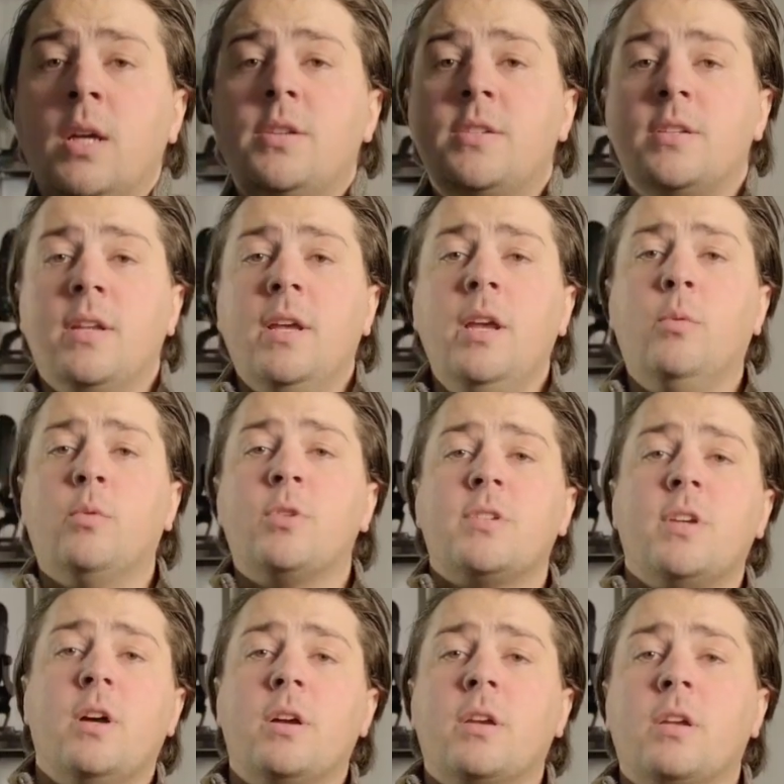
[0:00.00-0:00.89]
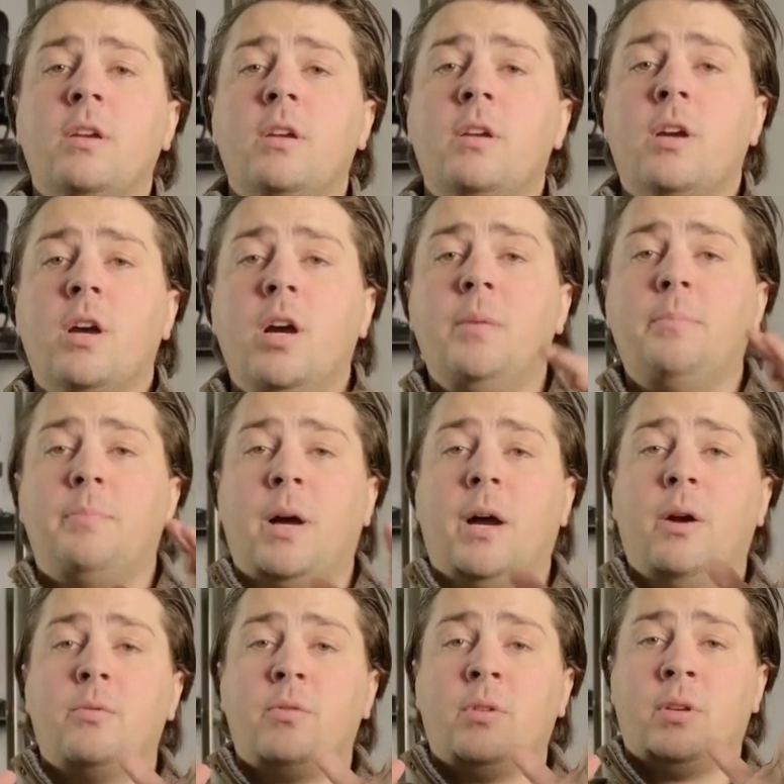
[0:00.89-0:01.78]
Today we're talking
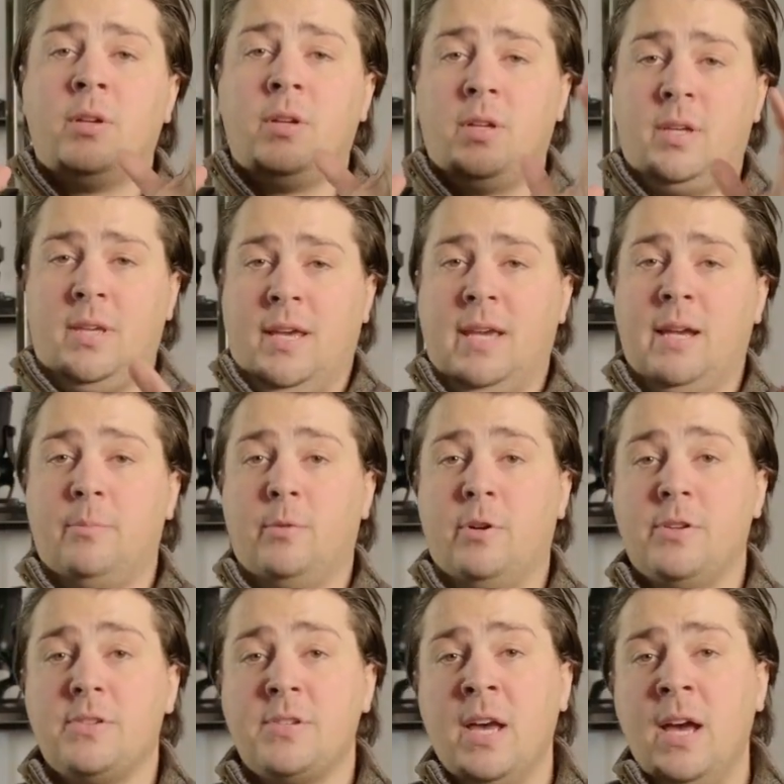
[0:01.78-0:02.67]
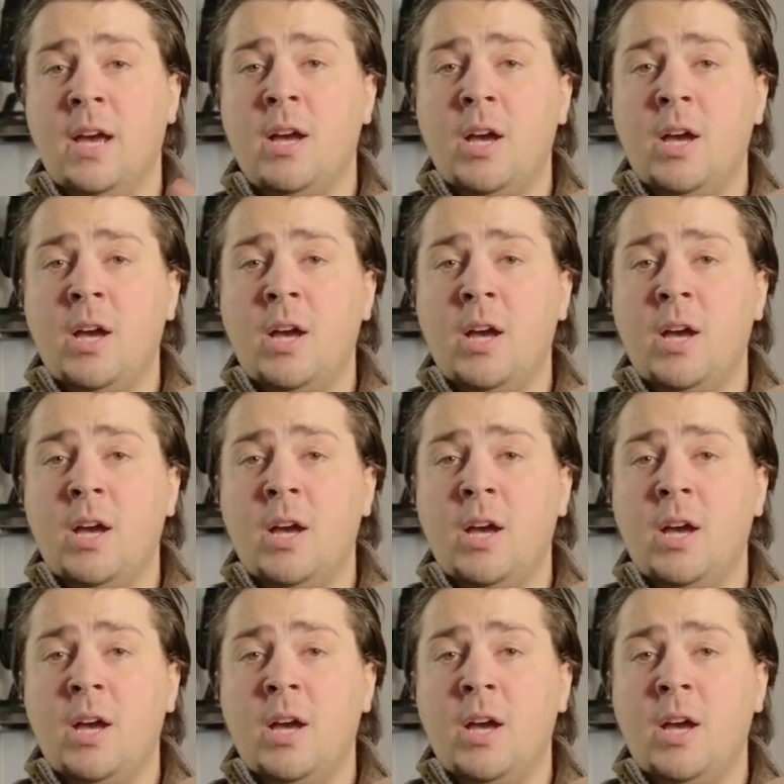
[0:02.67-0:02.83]
about cameras.